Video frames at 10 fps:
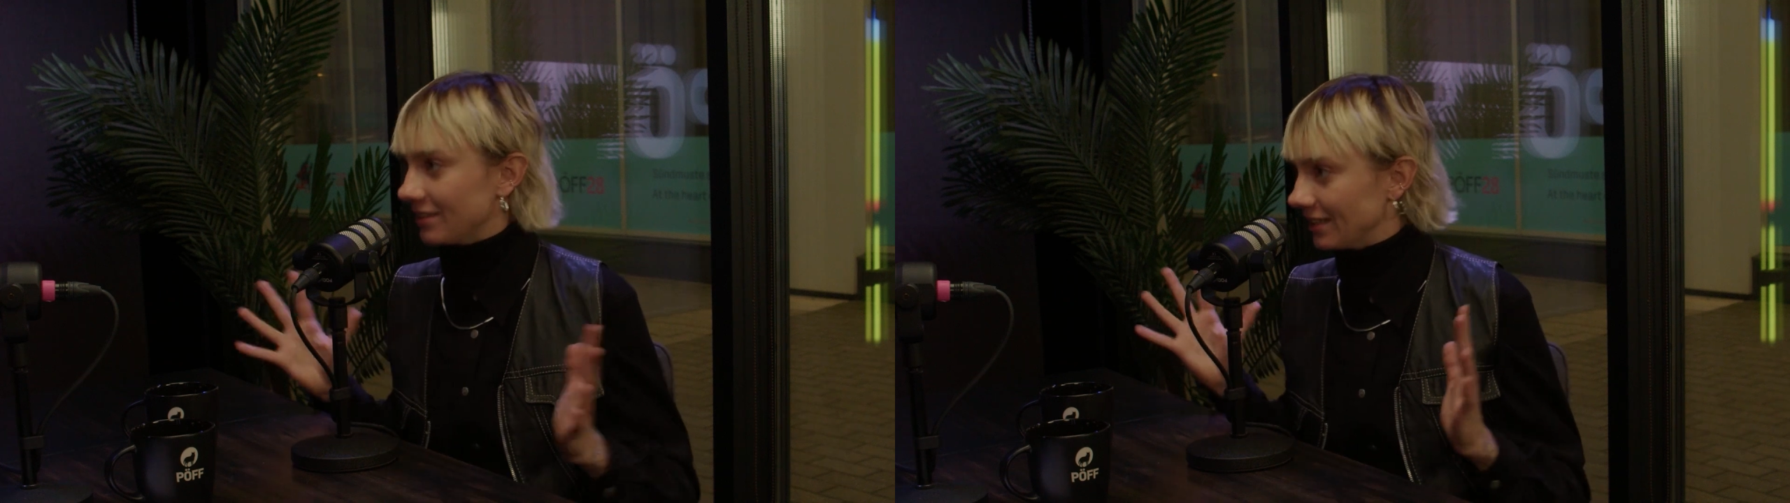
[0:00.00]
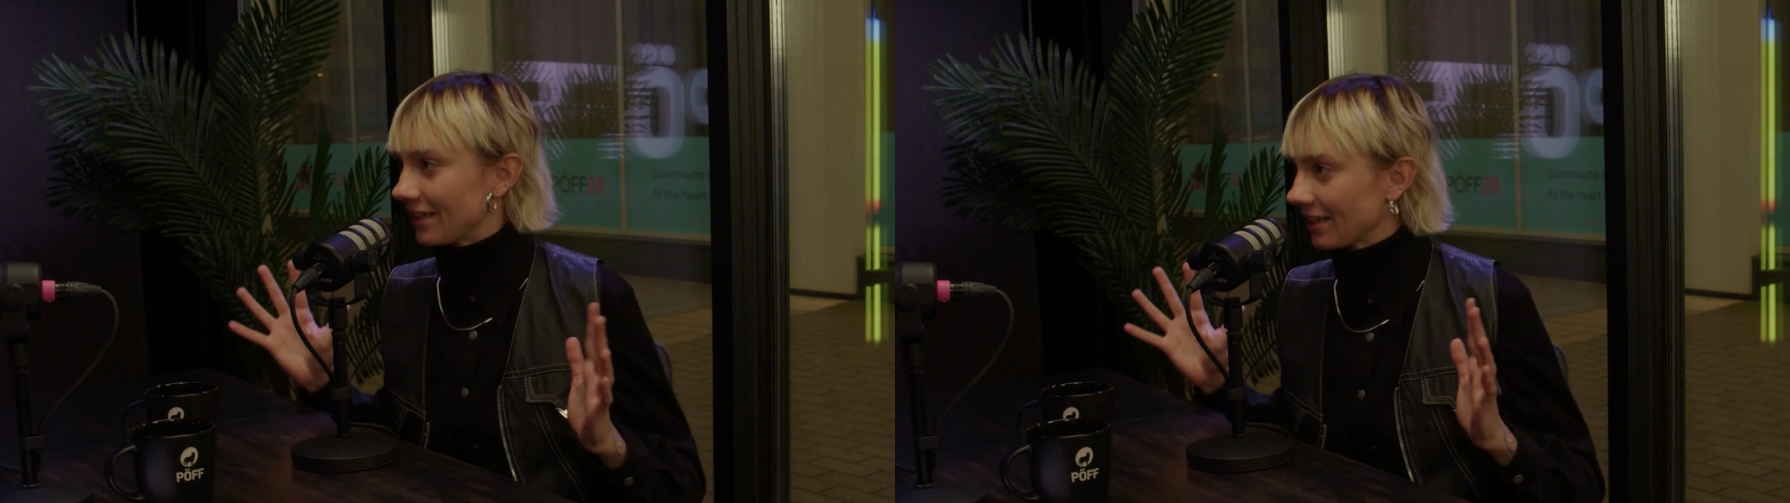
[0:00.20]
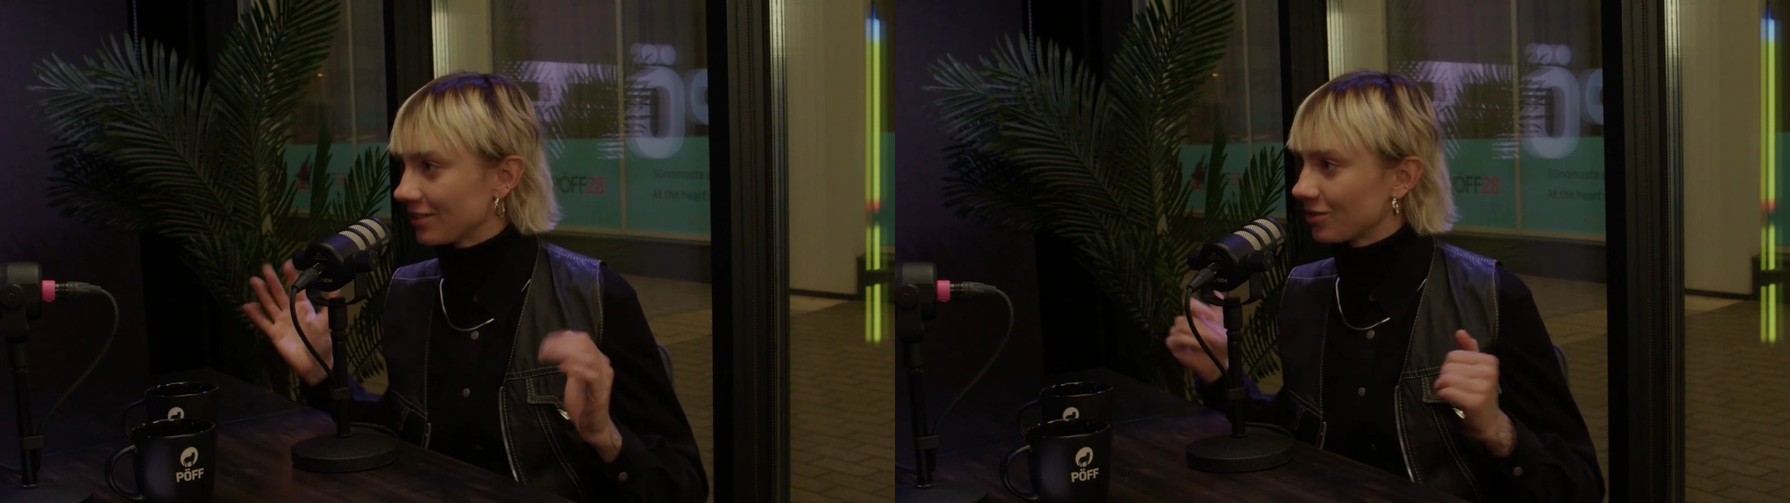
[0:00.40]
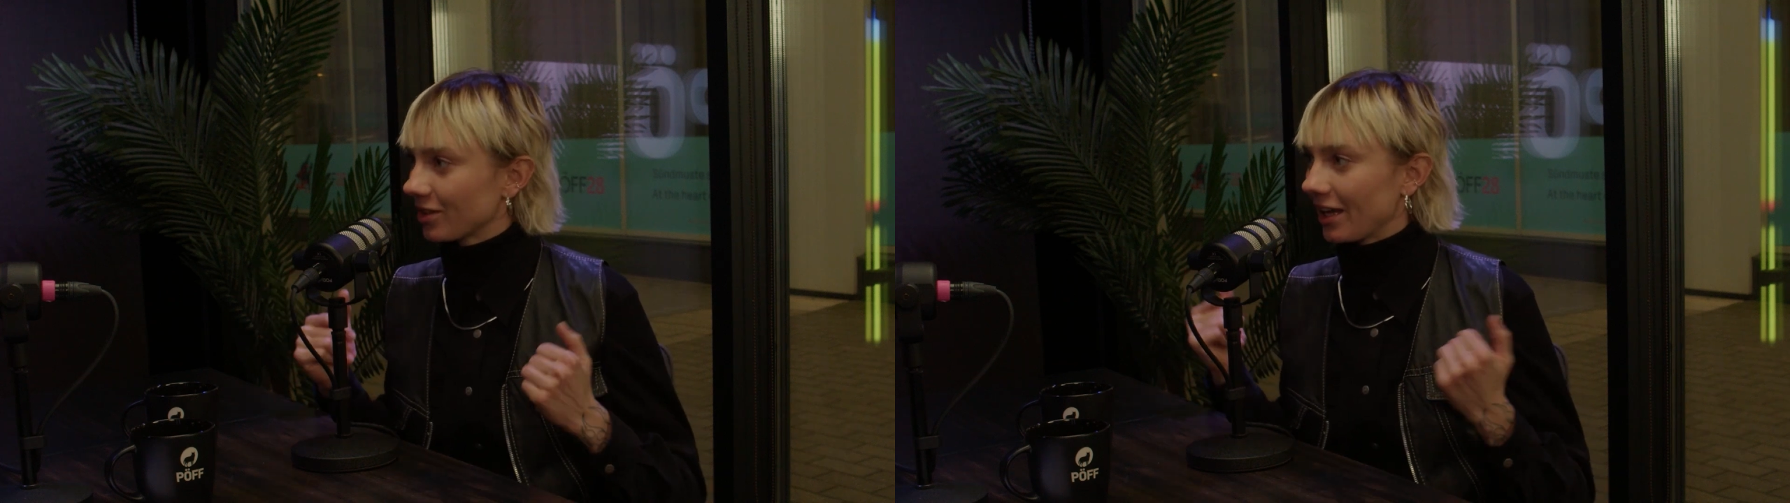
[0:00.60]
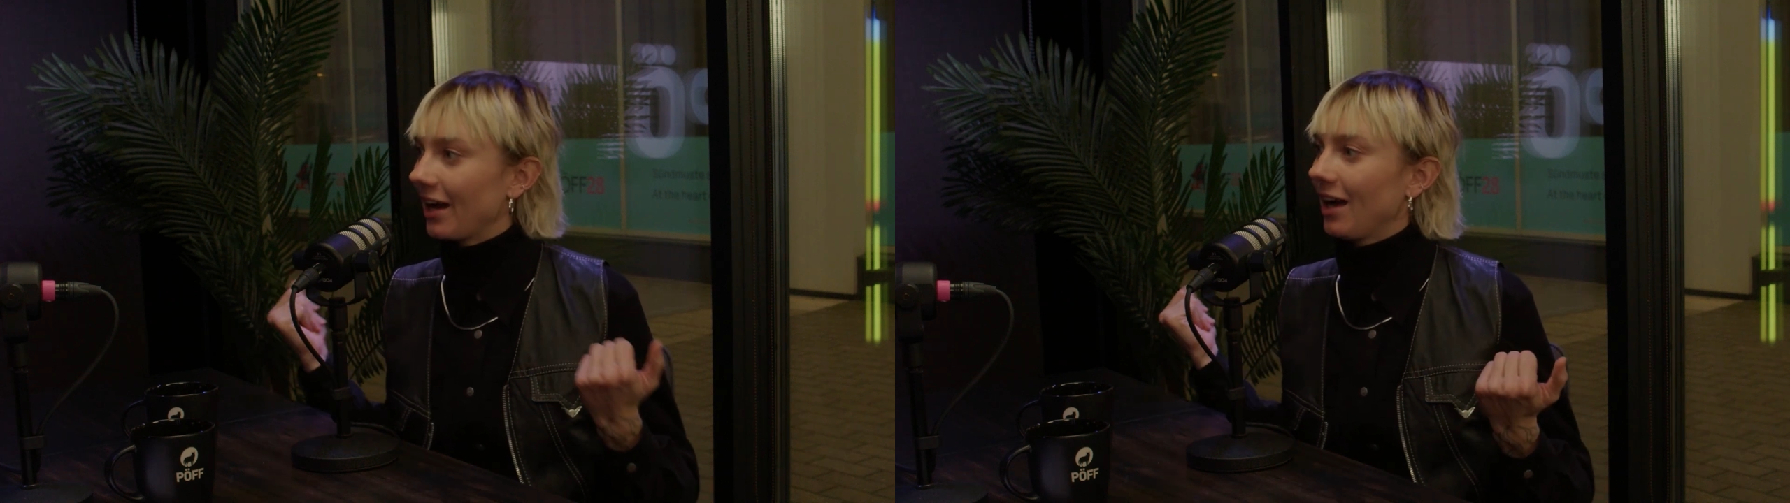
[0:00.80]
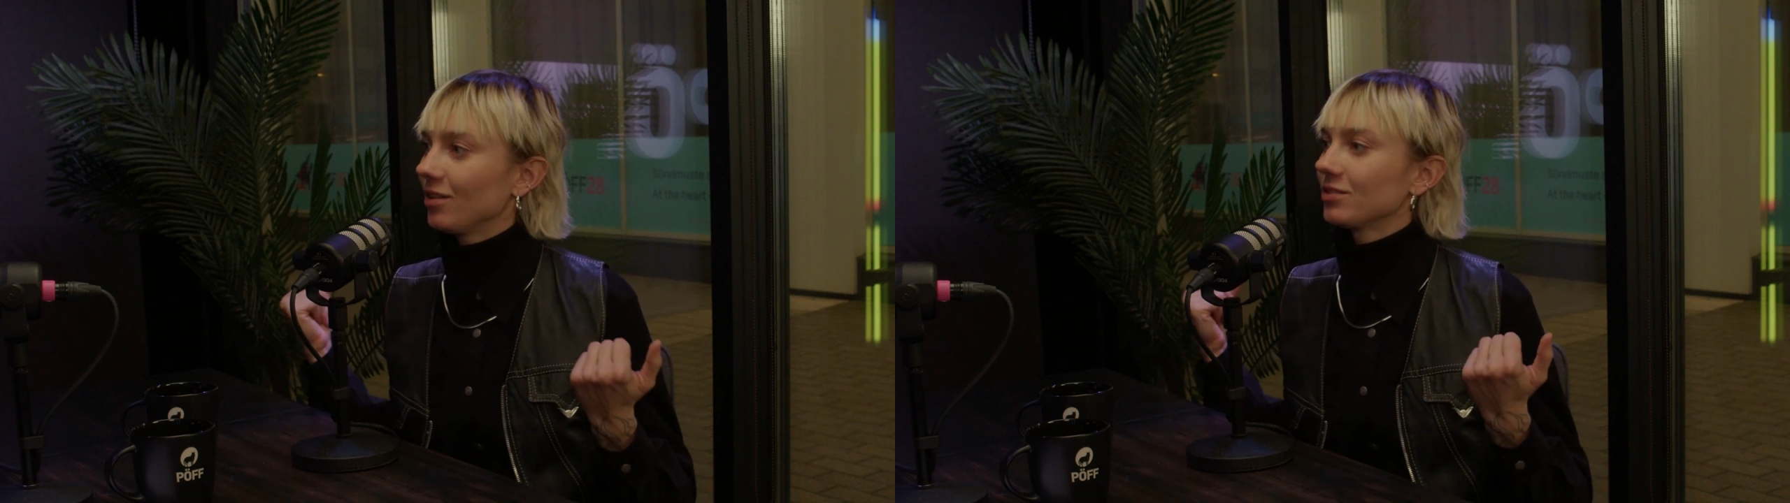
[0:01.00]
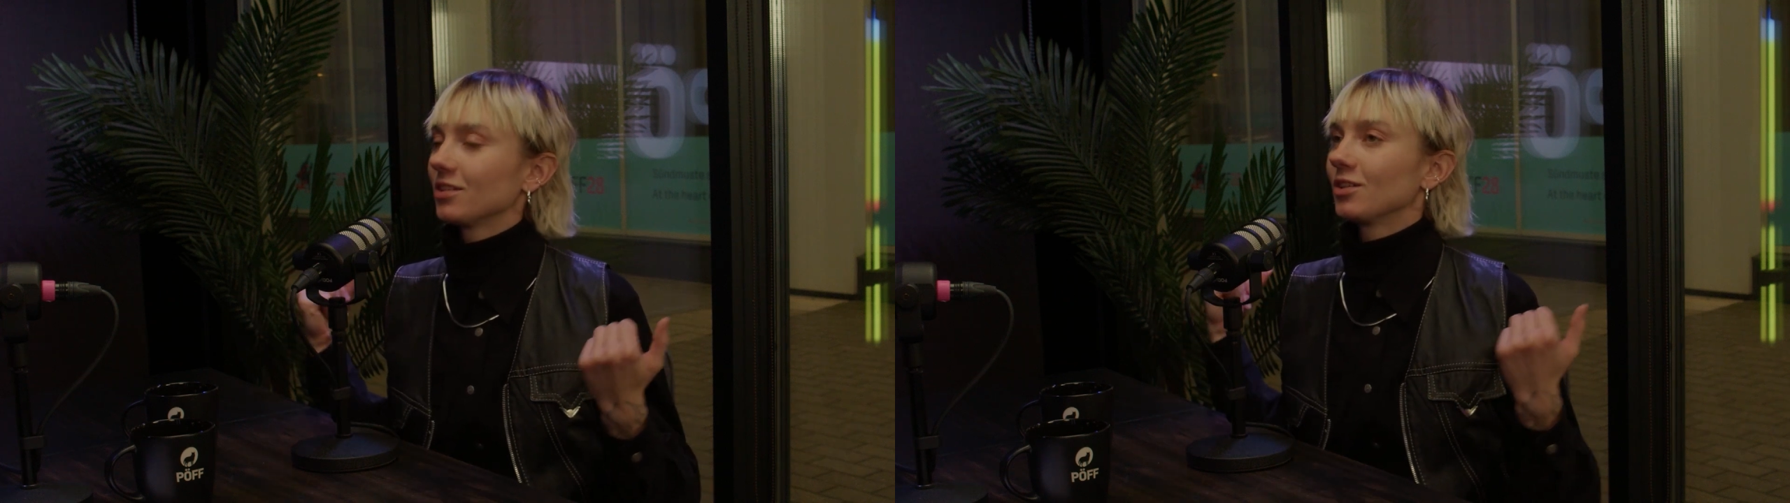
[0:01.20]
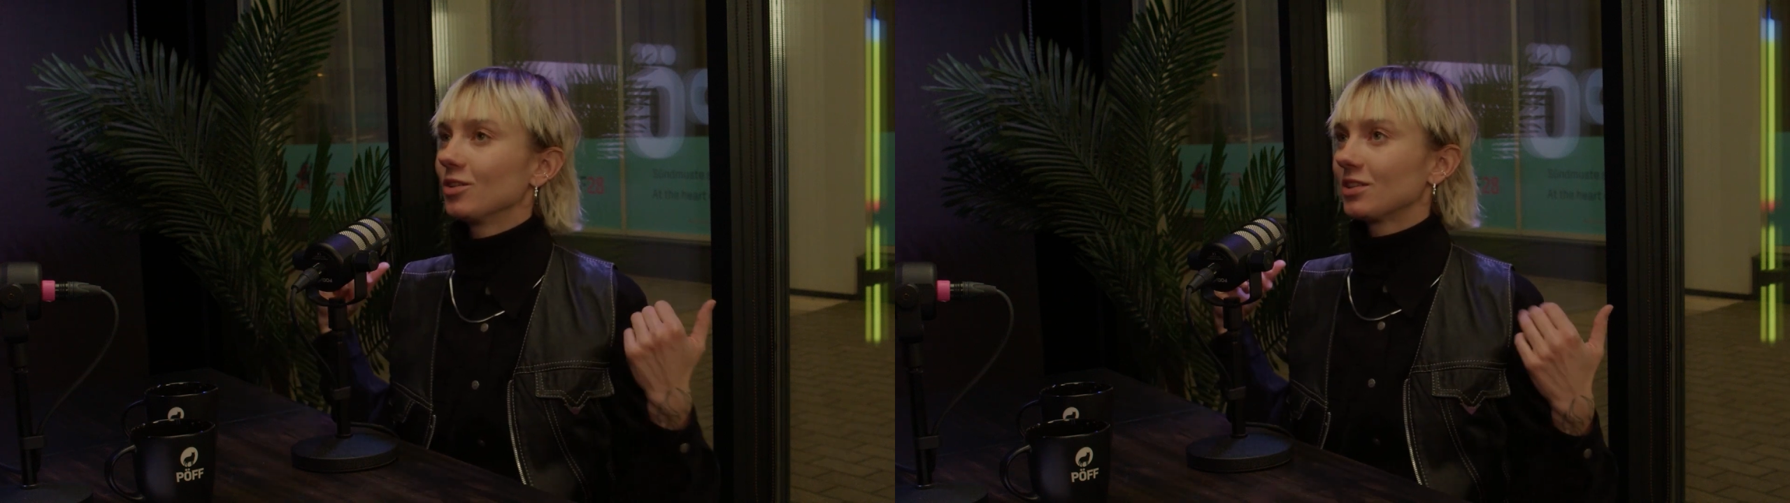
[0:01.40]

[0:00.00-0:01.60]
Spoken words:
ticket to get out, you know.